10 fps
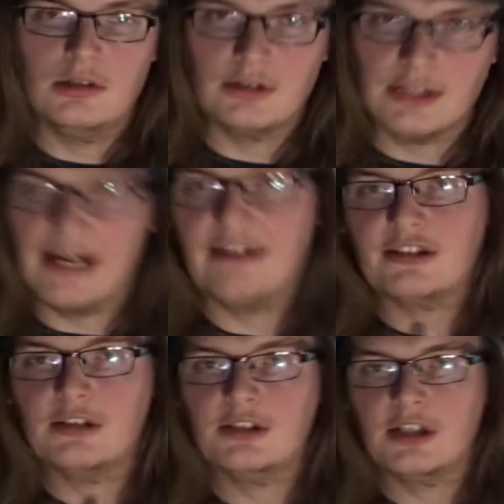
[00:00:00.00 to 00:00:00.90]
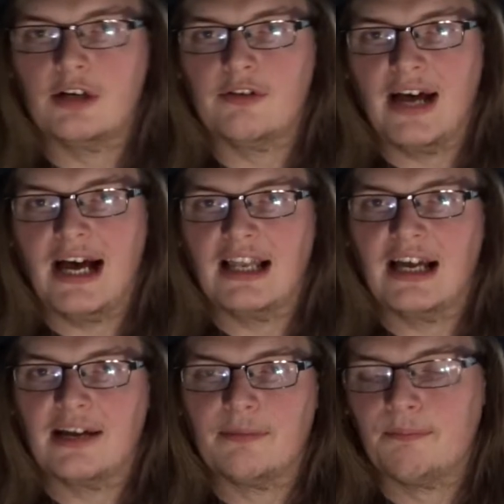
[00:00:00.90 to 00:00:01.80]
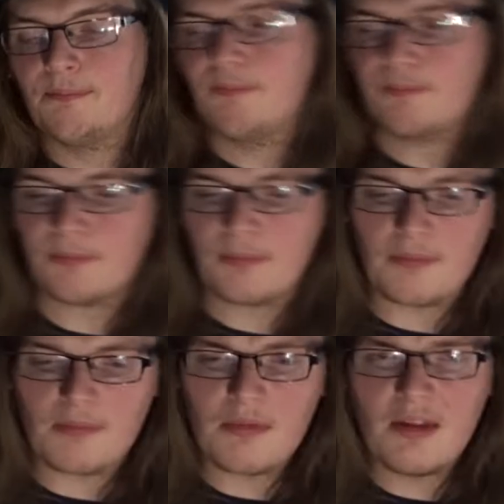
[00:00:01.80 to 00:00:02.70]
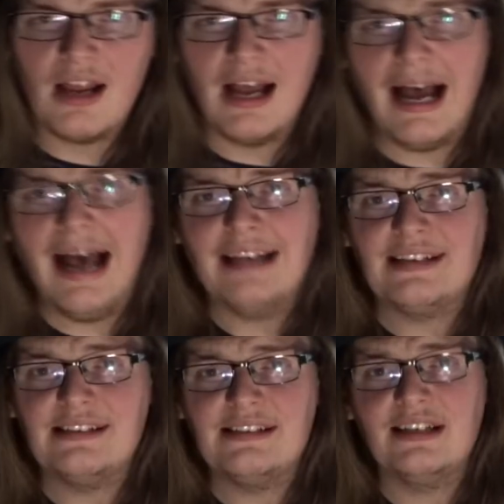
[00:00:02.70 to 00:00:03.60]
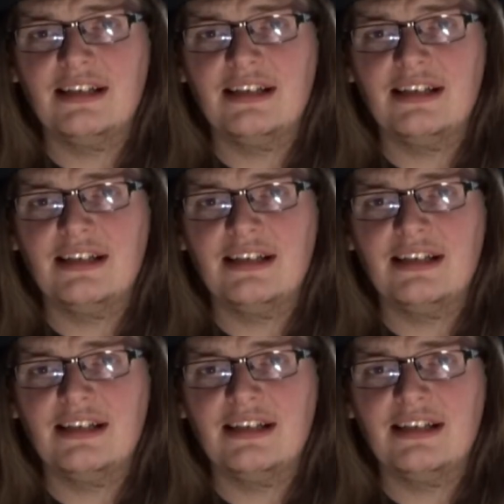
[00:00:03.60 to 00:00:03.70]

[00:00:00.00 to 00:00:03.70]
Daenerys losing another ally. And